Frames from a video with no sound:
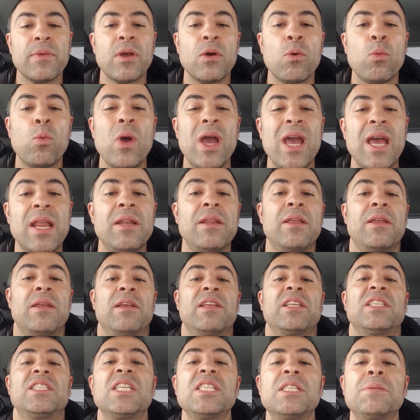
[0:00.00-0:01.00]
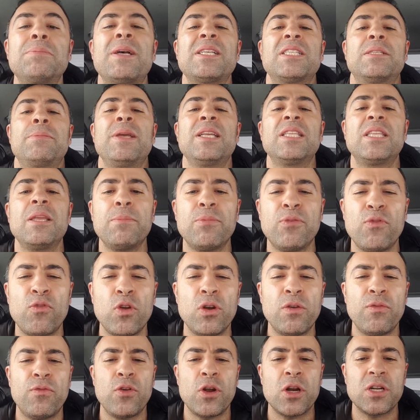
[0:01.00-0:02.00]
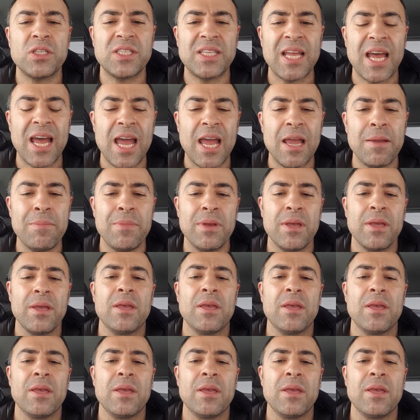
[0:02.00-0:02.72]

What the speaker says: when Tsitsipas beat him for the first time.